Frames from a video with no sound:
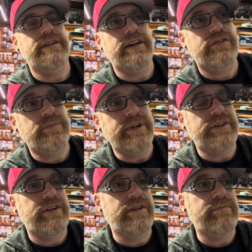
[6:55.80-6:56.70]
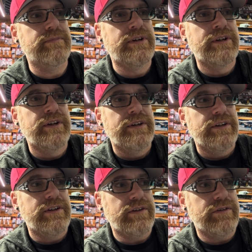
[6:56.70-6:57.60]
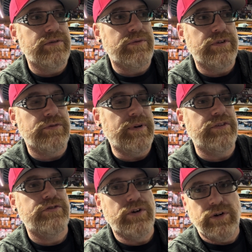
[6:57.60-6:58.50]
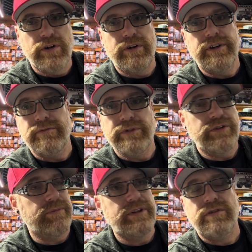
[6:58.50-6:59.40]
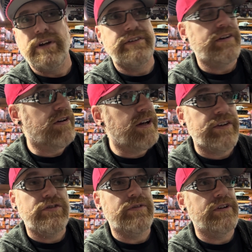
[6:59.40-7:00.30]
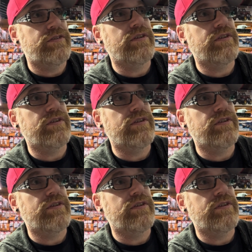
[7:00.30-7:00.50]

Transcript: I explained to them, you know, we're a small store and we don't meet the criteria, so on and so